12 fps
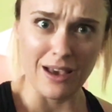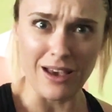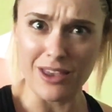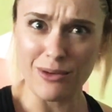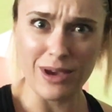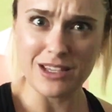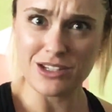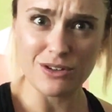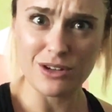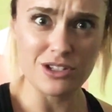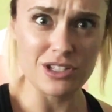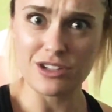Otherwise, you
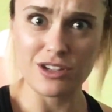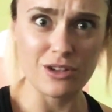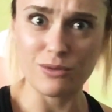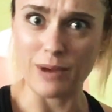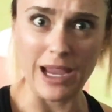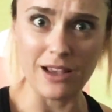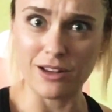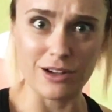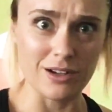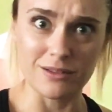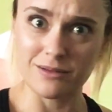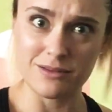can just cook
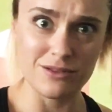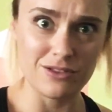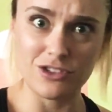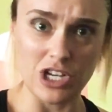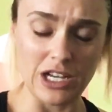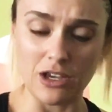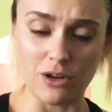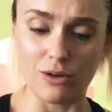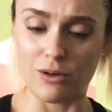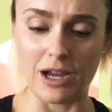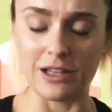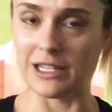regular Jennie-O
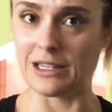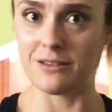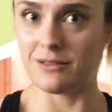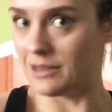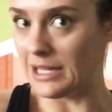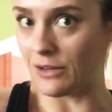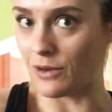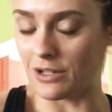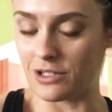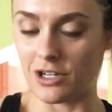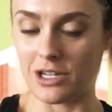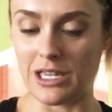lean
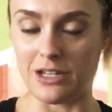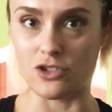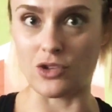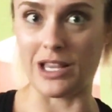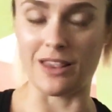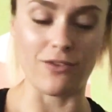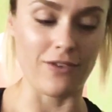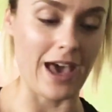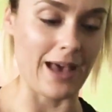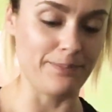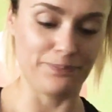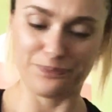ground turkey and drain the
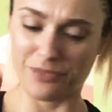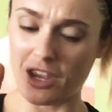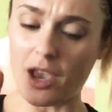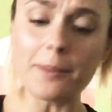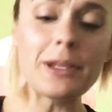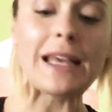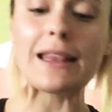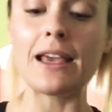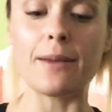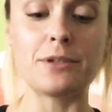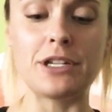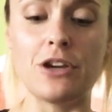fat. Completely
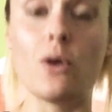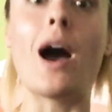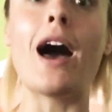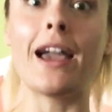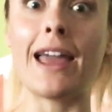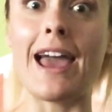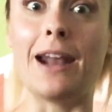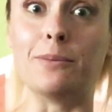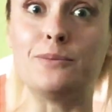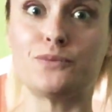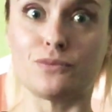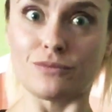up to you. Again,
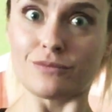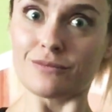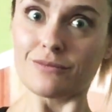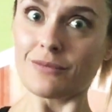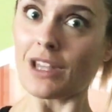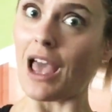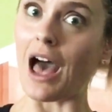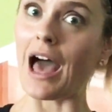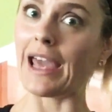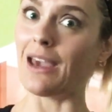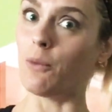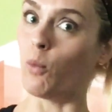
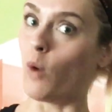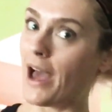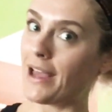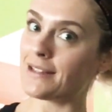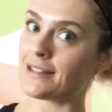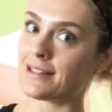I am what?